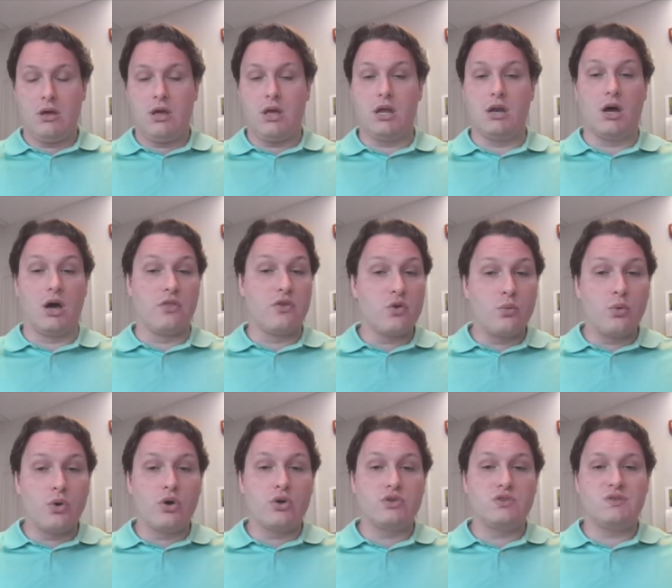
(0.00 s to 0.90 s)
In other
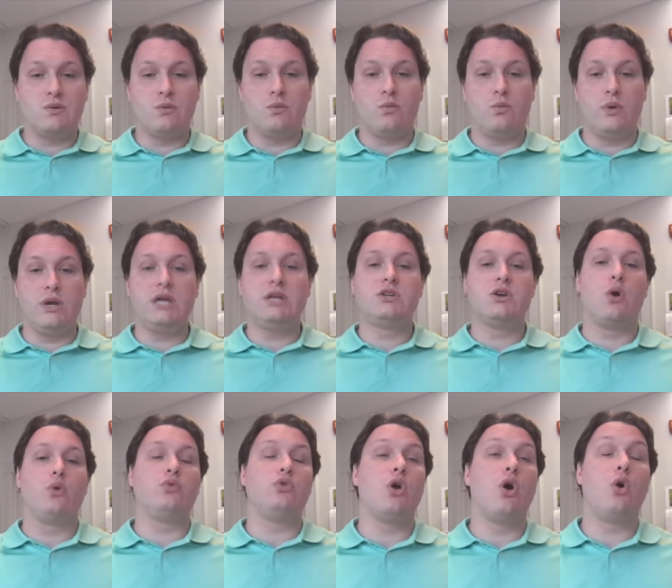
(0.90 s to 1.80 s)
words, we
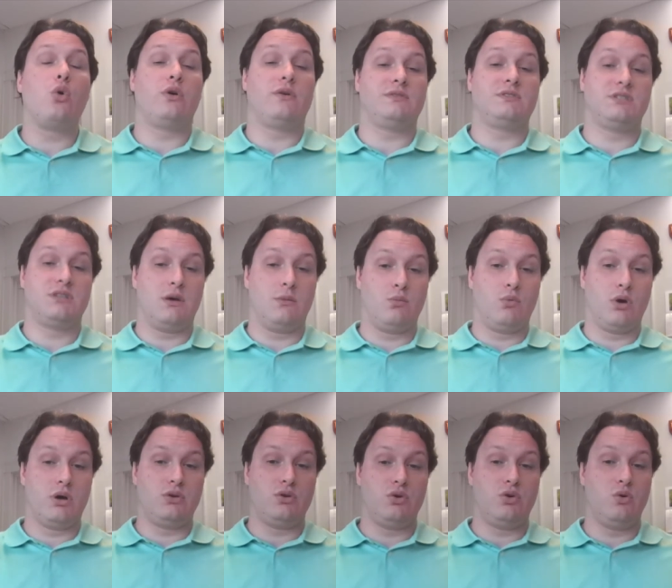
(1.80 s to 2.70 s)
don't know if
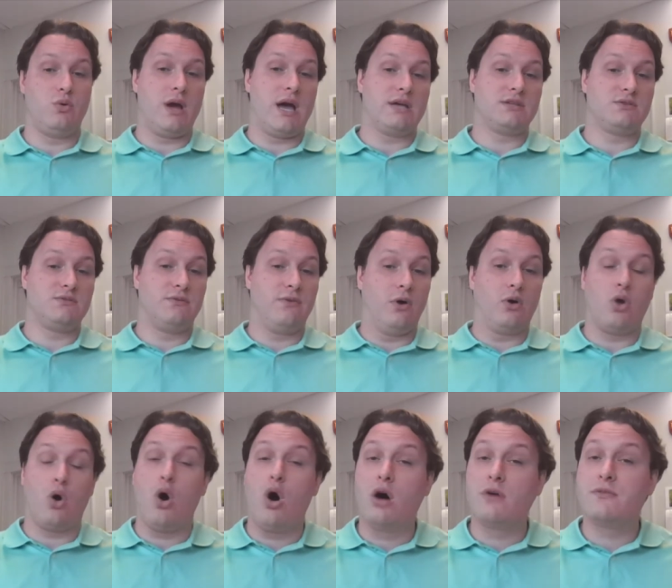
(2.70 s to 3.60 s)
someone who has fought
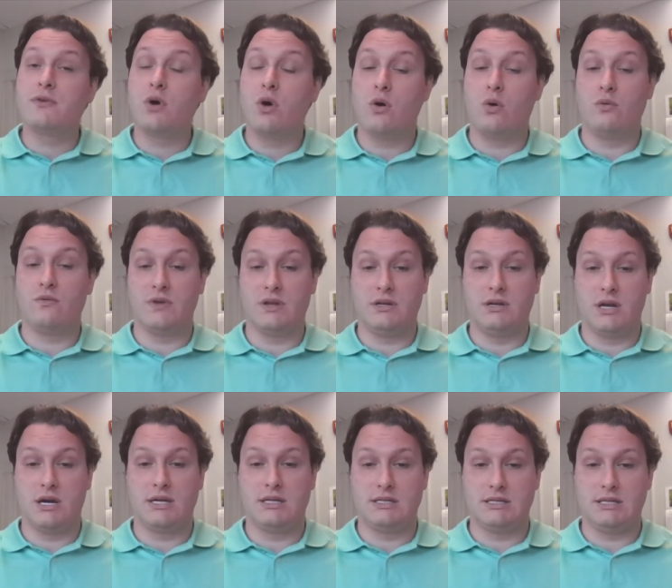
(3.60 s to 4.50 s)
off COVID
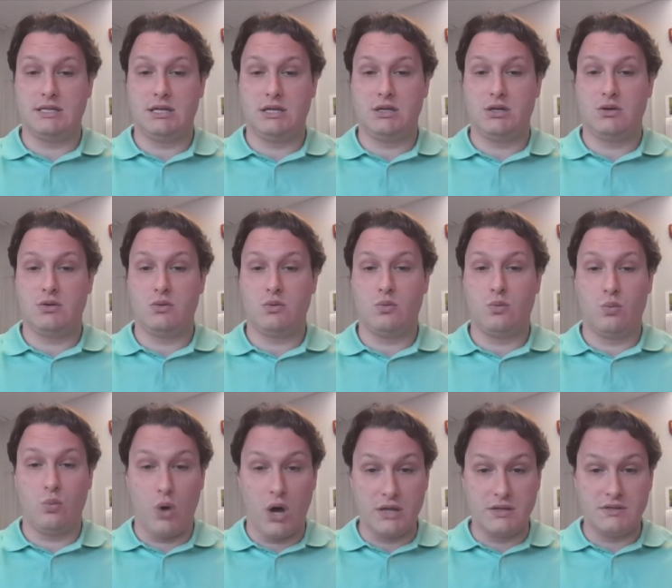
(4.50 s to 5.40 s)
19
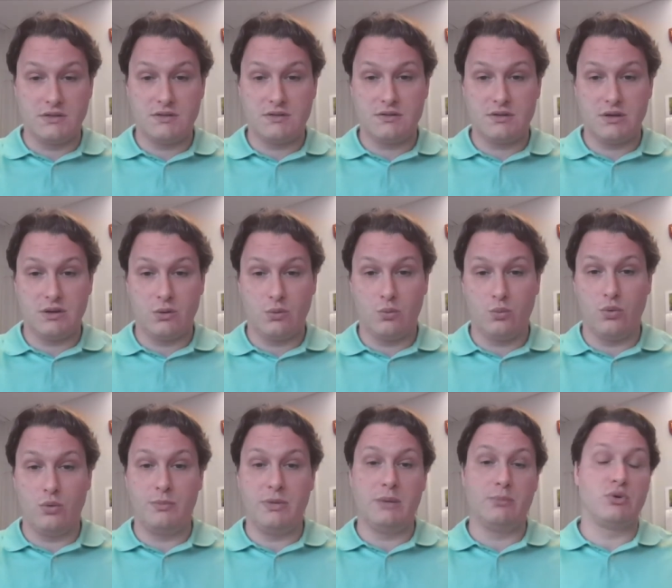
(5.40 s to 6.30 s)
once
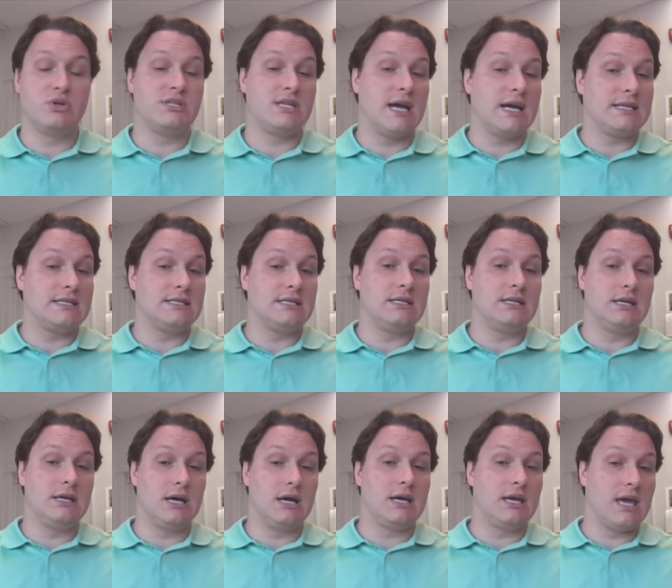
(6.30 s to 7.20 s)
will be
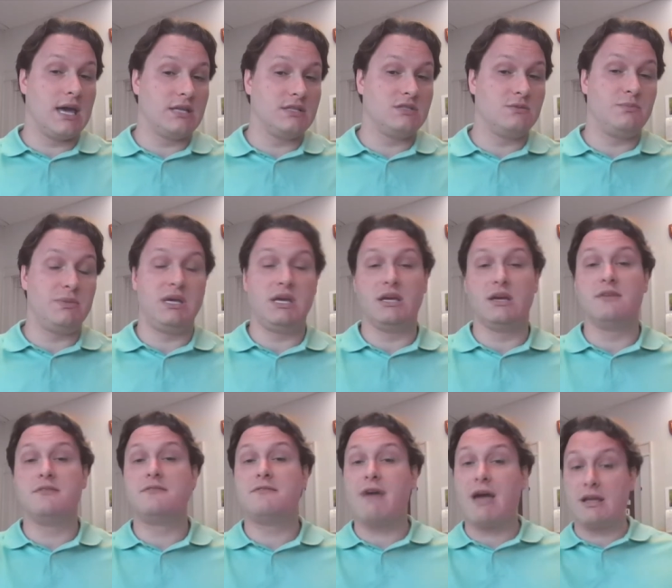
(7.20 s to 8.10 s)
protected against being
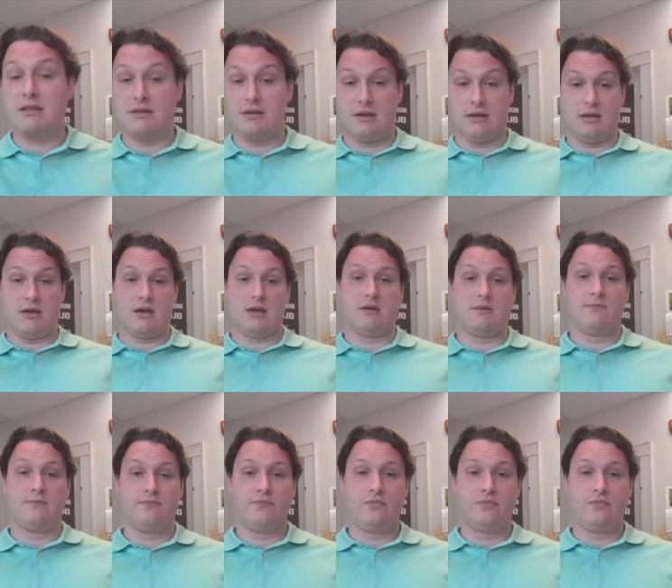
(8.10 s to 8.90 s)
infected again.